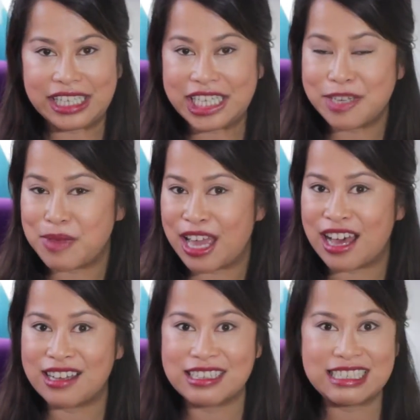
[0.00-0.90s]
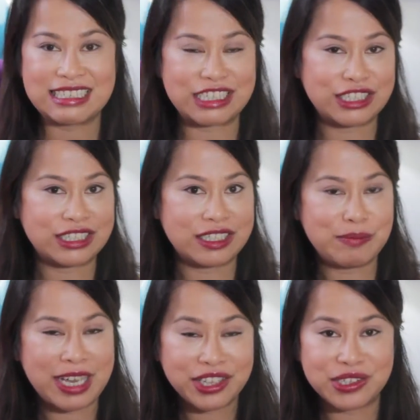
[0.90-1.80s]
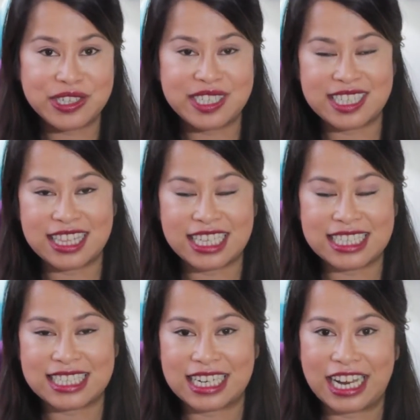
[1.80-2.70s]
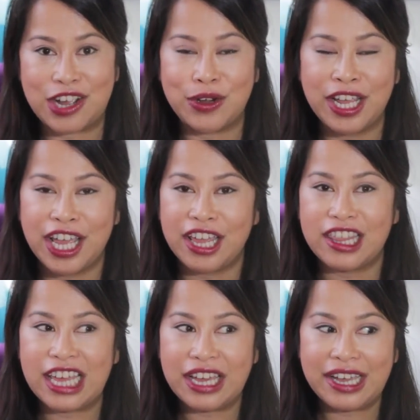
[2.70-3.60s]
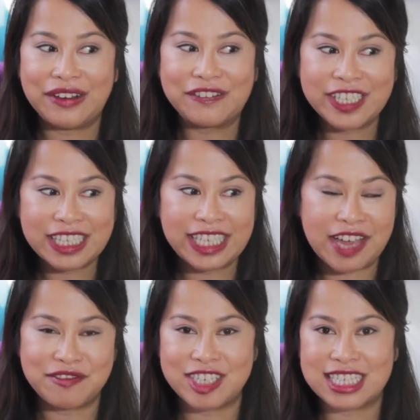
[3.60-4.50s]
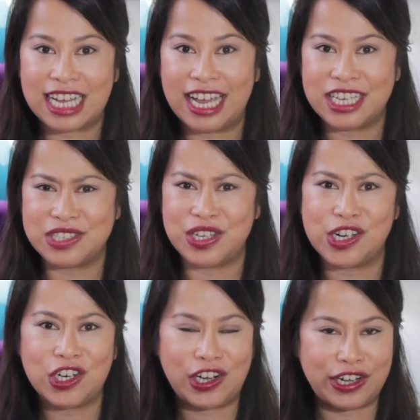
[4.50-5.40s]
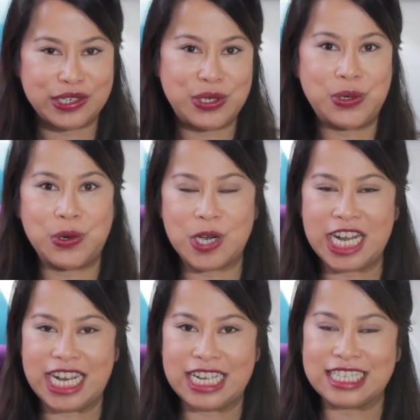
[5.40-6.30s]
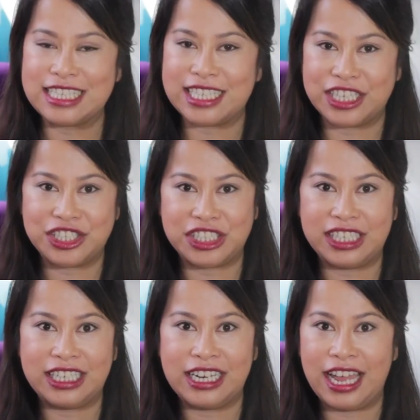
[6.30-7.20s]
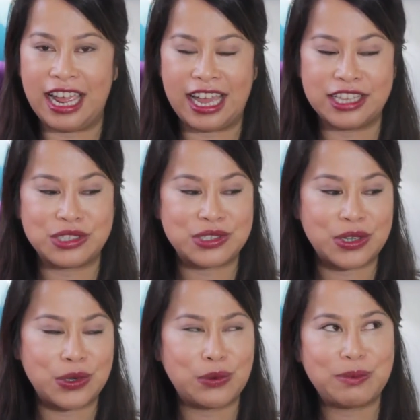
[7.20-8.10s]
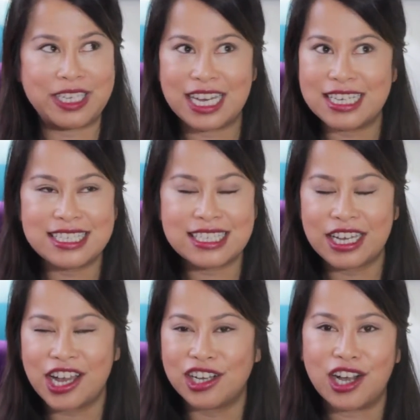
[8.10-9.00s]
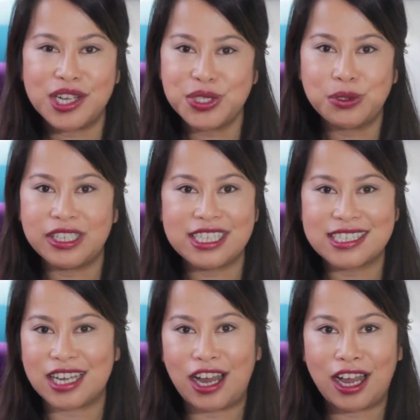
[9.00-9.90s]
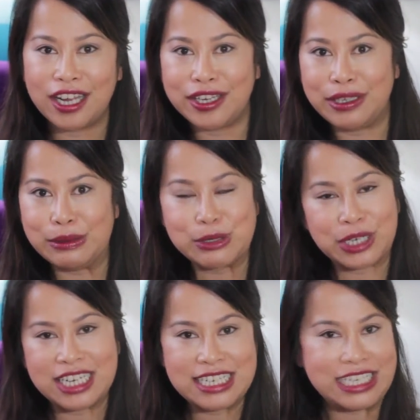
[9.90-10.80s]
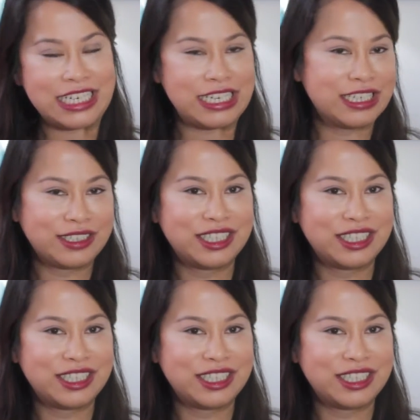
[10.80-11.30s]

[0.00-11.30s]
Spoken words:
emails and mailers that they send out, they really emphasize their contouring session. And so because contouring is the hot, new, trendy,